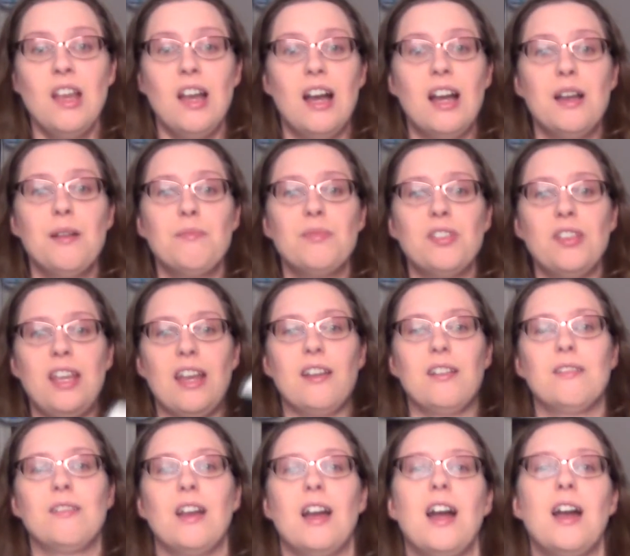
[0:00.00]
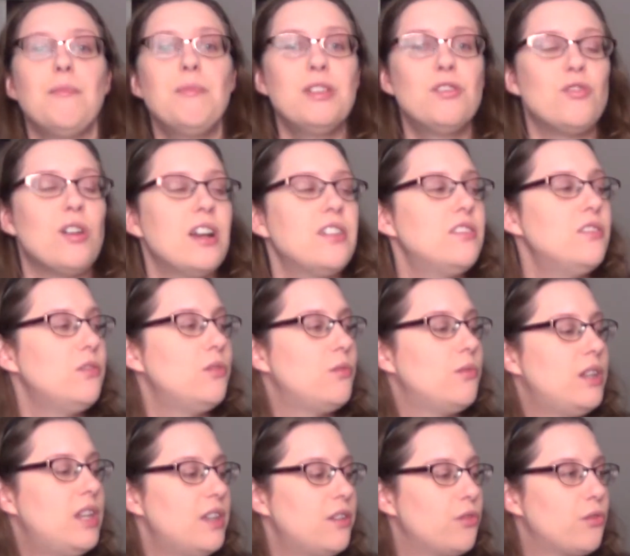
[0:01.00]
Um, so yeah, I've been trying to
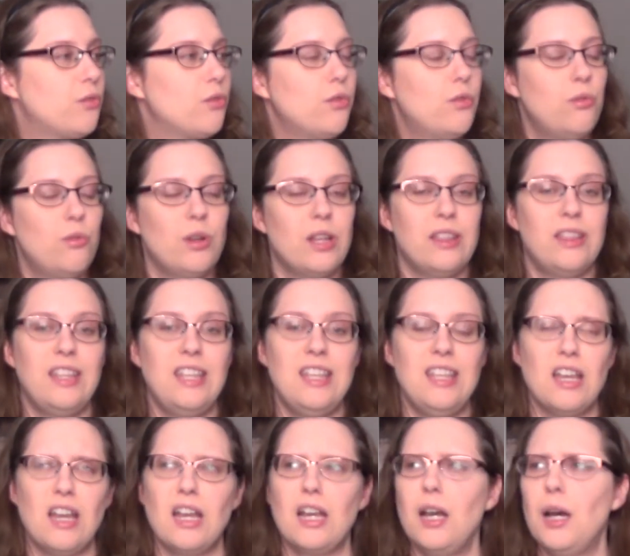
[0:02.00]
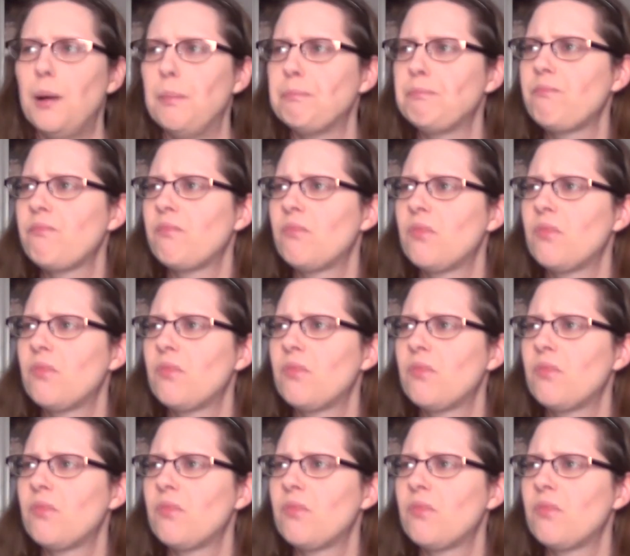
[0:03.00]
get through the um,